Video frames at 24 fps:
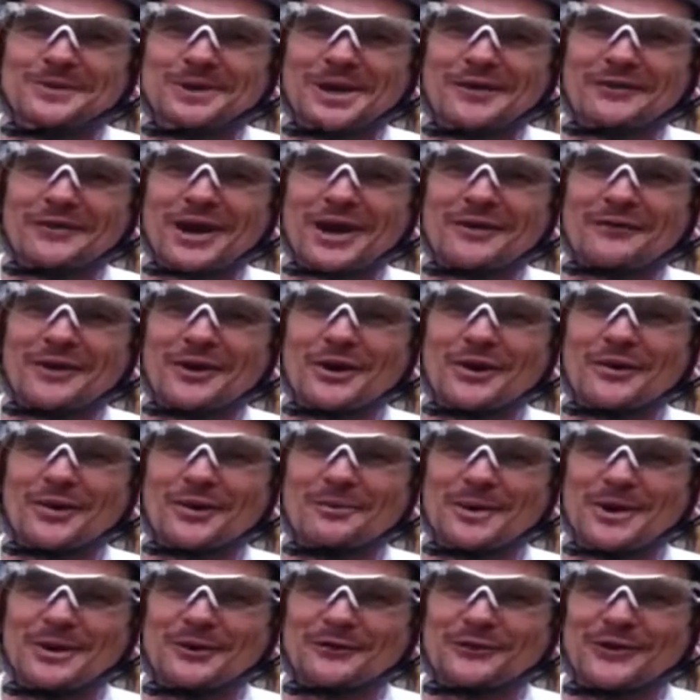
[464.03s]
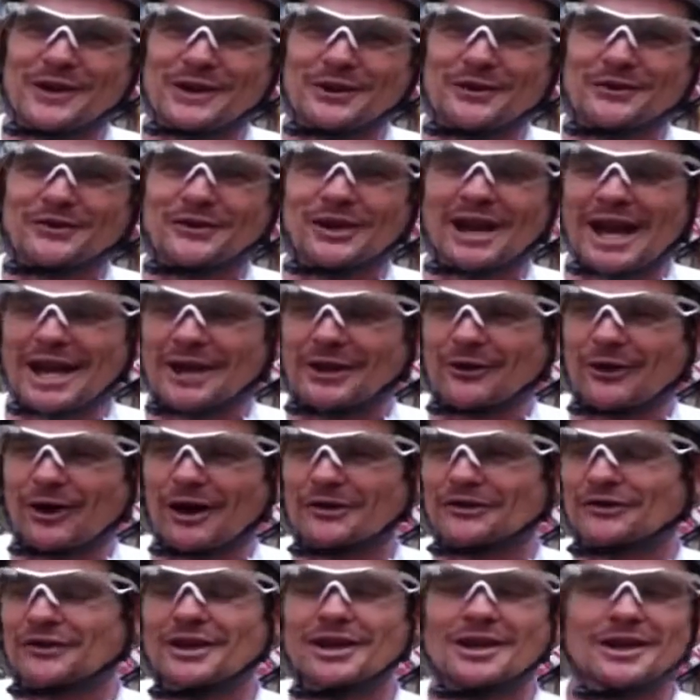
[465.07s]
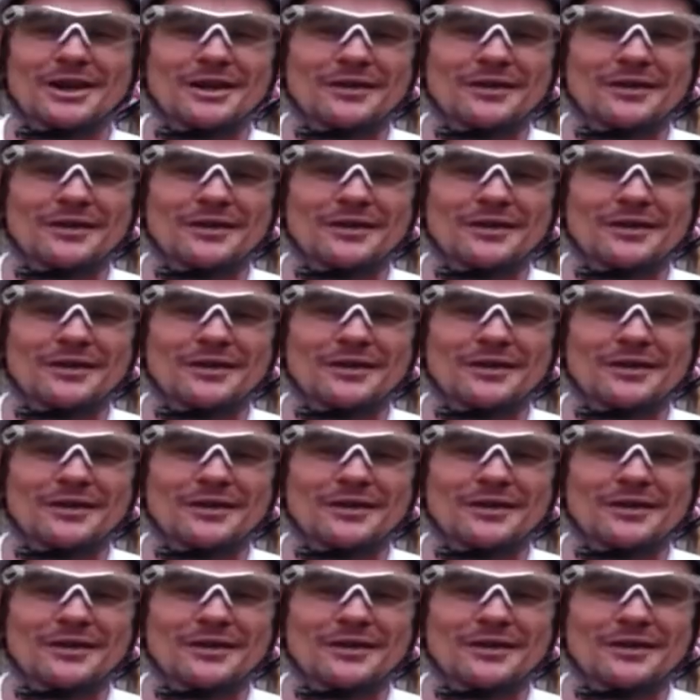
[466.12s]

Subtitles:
giving everyone the middle finger and said, hey guys,